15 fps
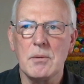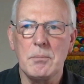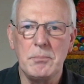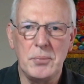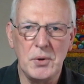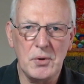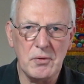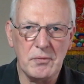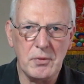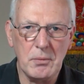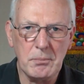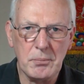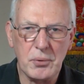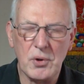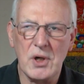beautiful
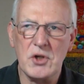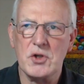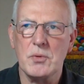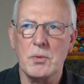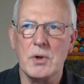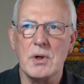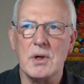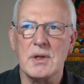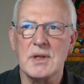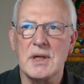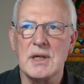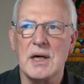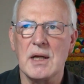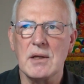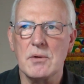brushwork. The
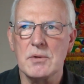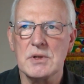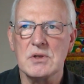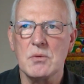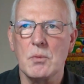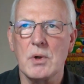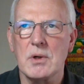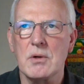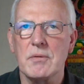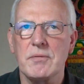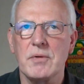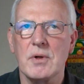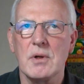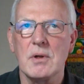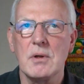color is
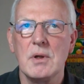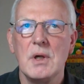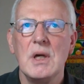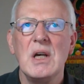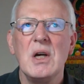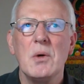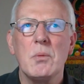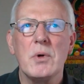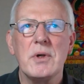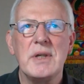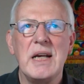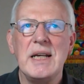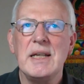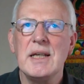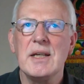wonderful. We're
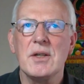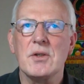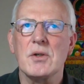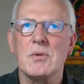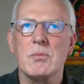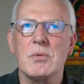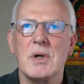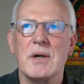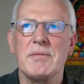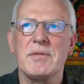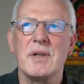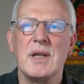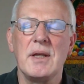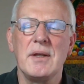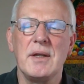dating it to roughly